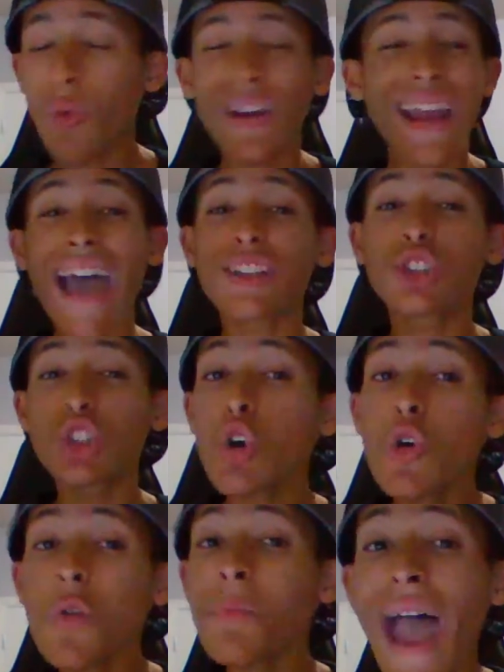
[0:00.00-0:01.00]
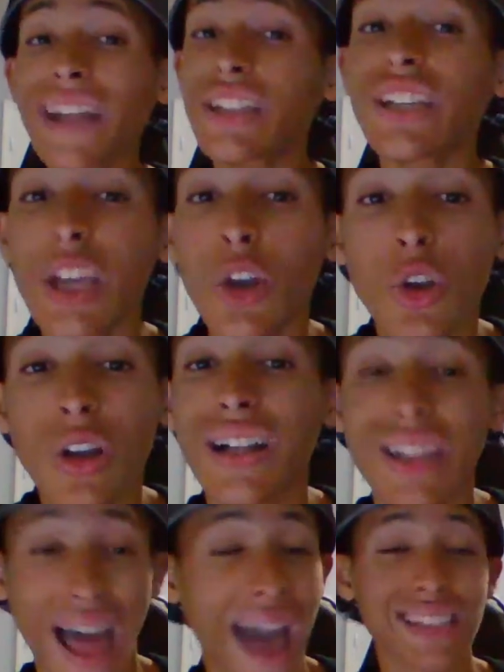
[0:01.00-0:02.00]
had 2 match of the year
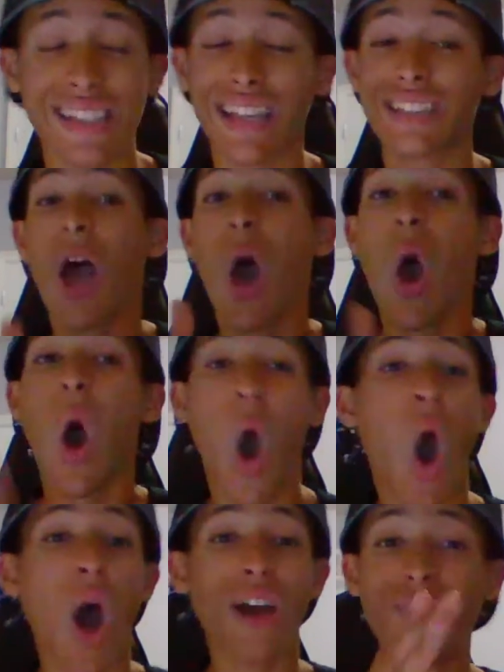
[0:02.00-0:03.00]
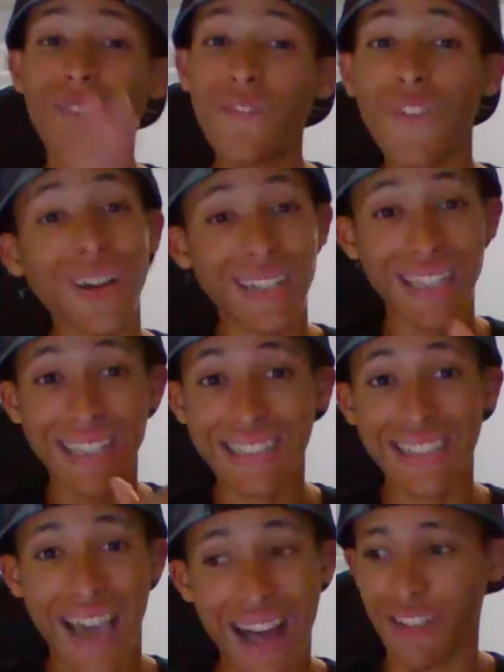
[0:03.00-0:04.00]
classics on fucking
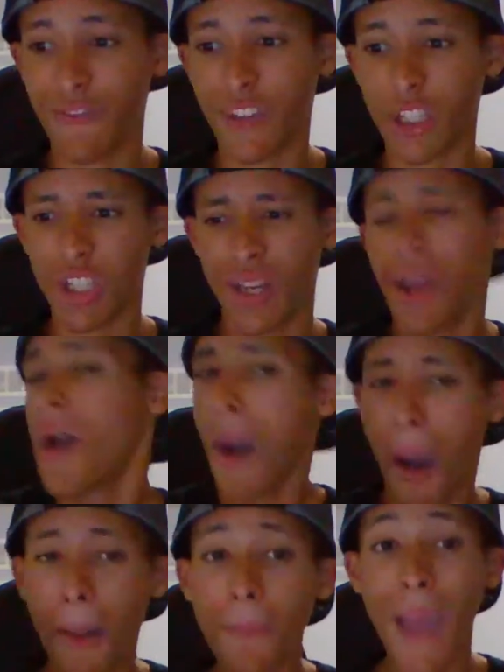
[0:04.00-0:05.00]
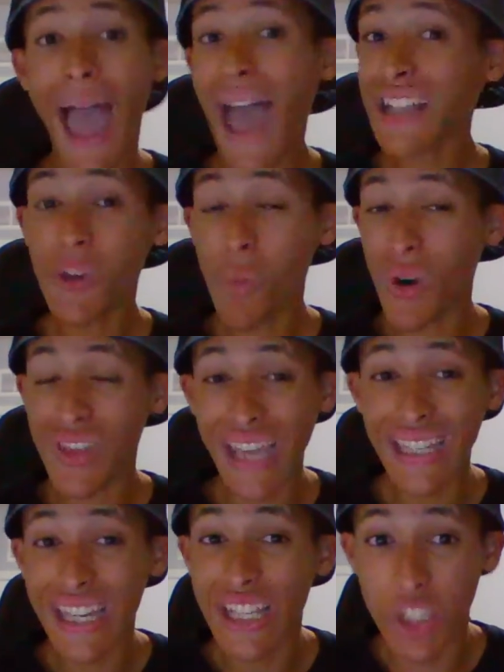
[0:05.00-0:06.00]
television. Imagine what
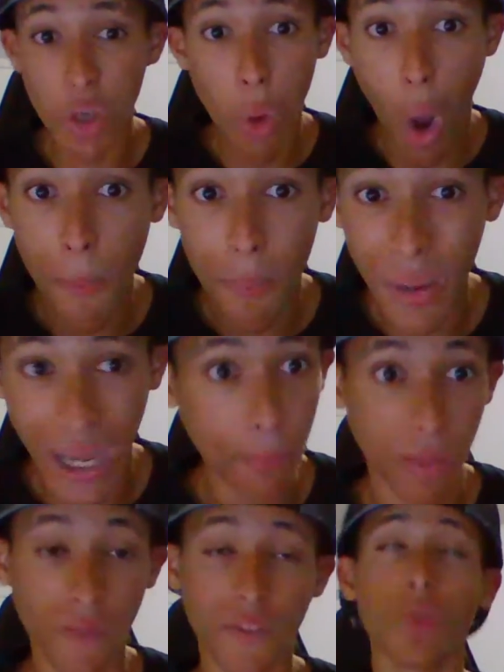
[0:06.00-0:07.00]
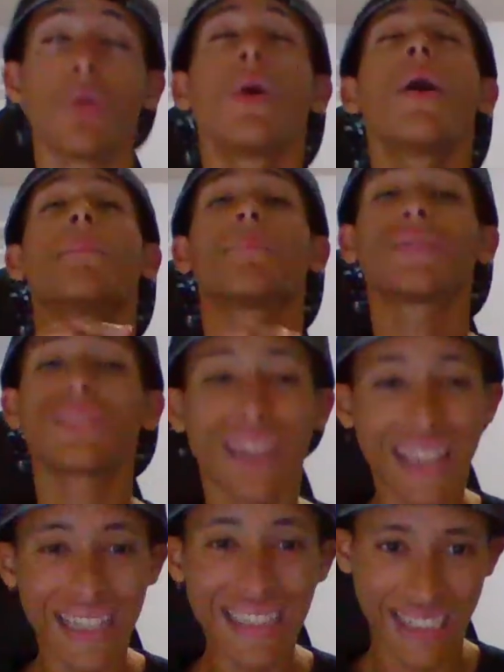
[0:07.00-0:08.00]
they can do on pay-per-view.
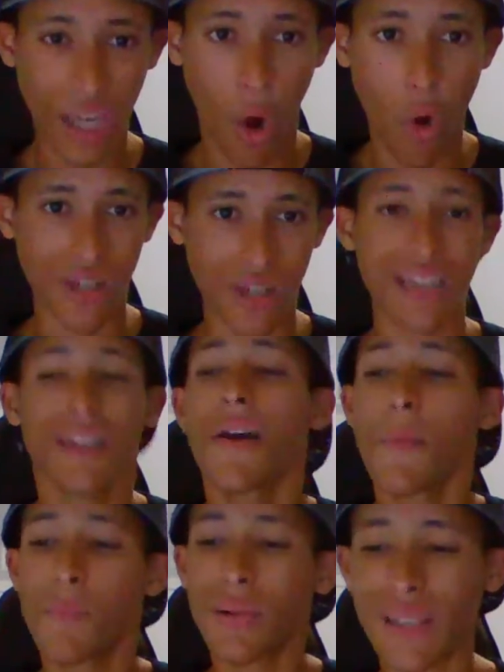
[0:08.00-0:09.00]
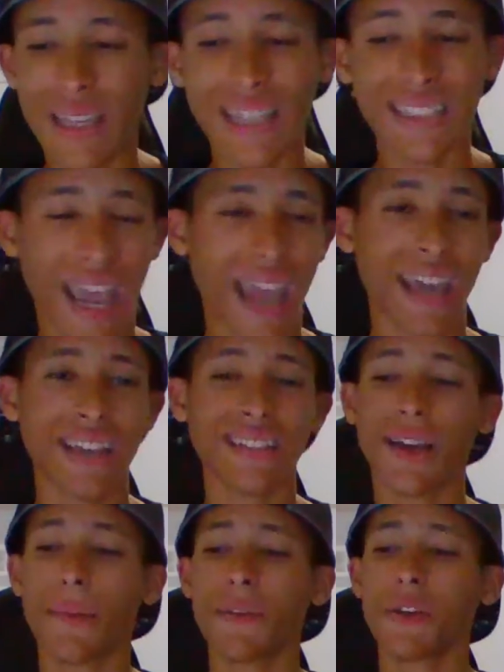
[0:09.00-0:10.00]
Please, Tony. Please,
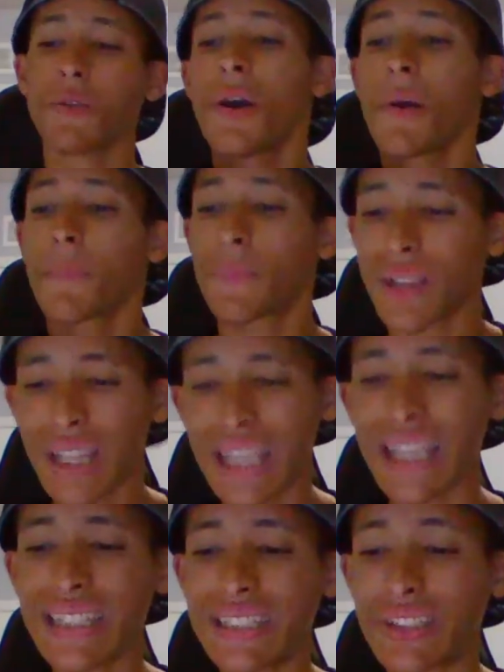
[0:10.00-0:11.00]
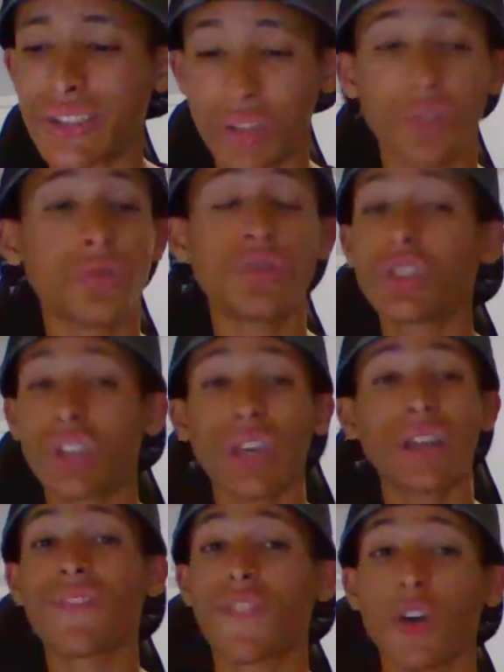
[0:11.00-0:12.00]
AEW. Please do
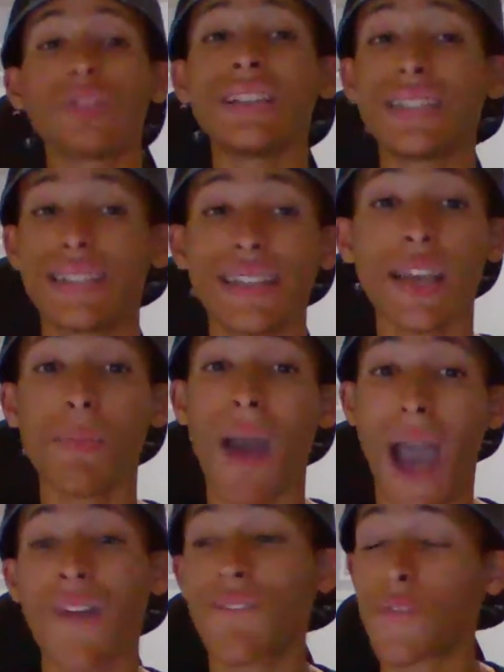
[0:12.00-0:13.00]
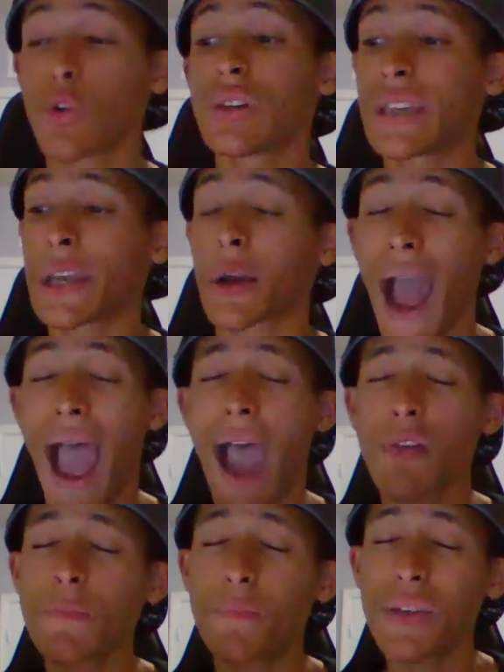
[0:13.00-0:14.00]
Shida versus Deeb at Full Gear. I
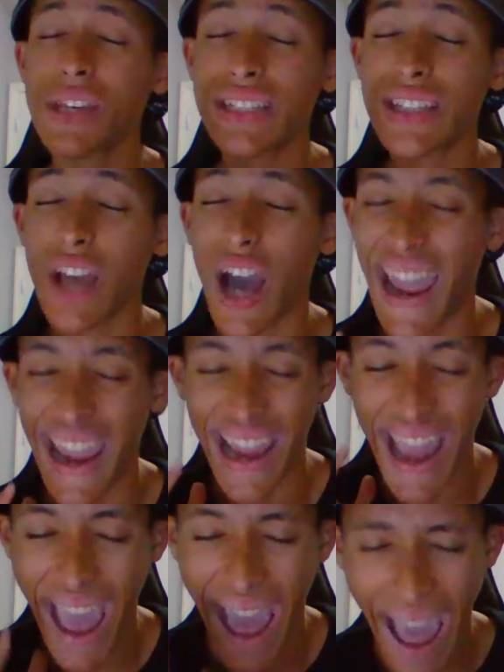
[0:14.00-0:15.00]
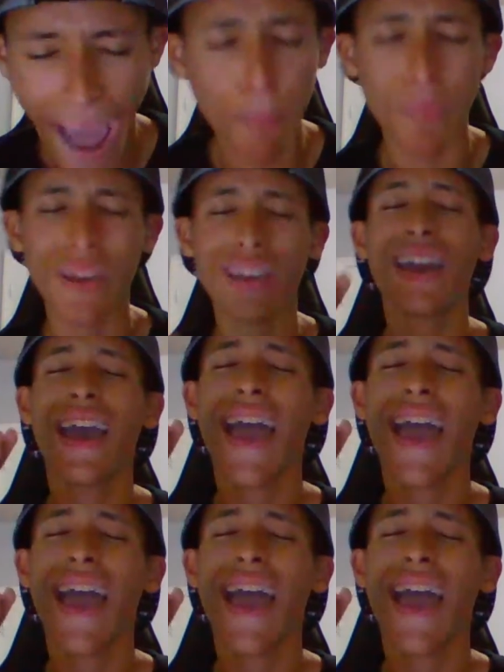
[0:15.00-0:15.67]
would be a happy